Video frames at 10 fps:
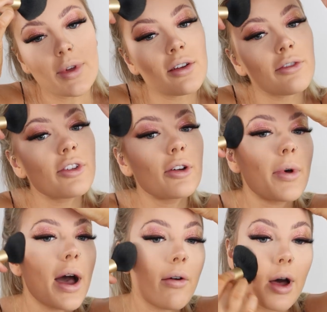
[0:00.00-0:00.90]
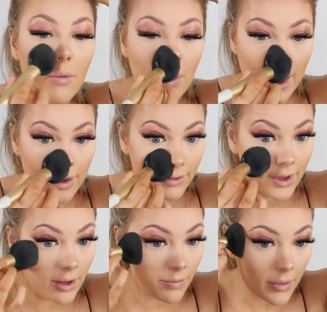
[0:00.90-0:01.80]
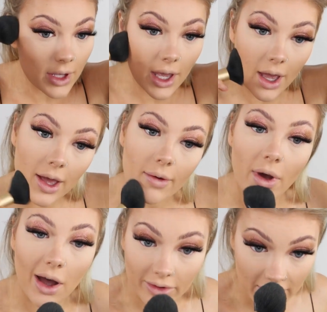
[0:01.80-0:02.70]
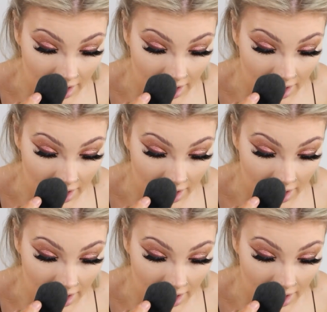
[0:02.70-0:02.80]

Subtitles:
going to film how I wave them after